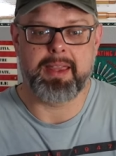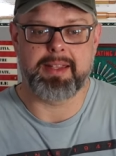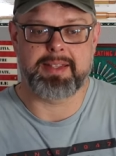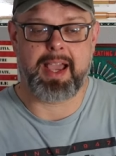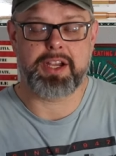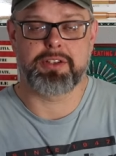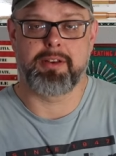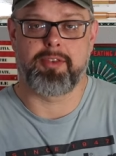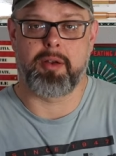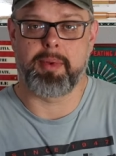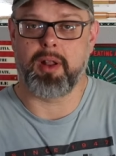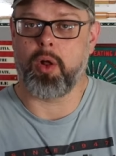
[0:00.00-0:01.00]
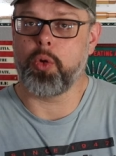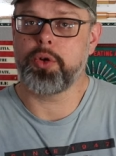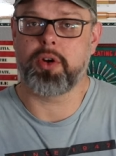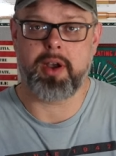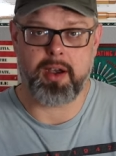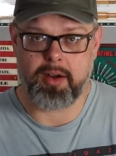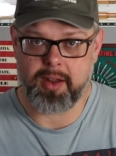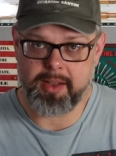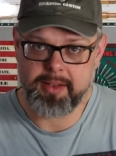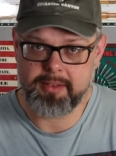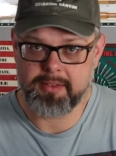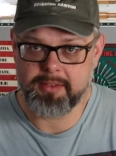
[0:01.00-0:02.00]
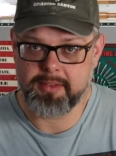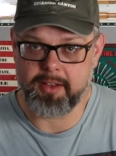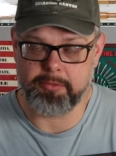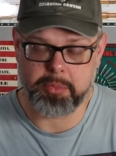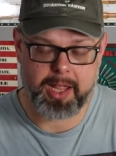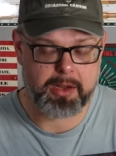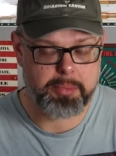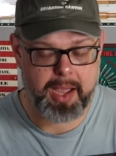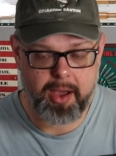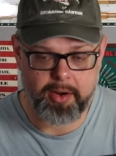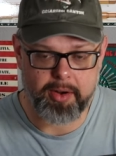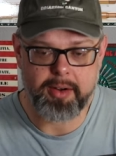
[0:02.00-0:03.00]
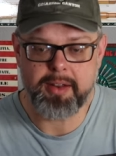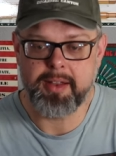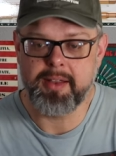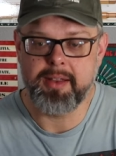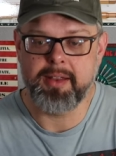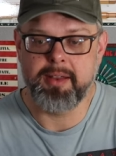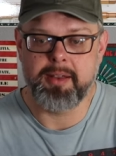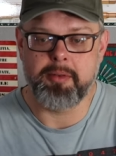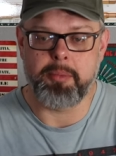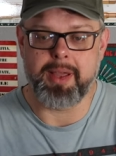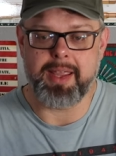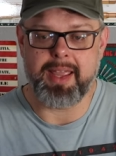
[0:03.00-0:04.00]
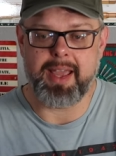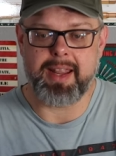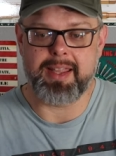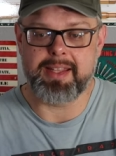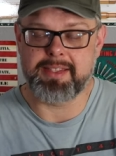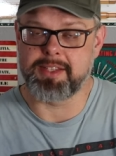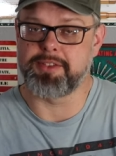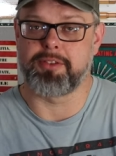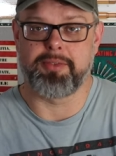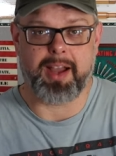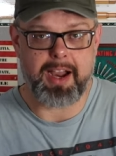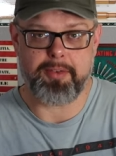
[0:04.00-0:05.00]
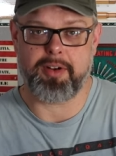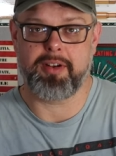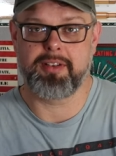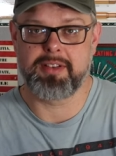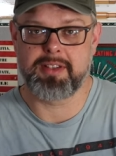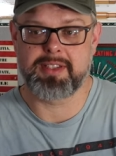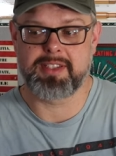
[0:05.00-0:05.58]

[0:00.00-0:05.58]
It's actually from an older era of black powder but yet it's a survivor.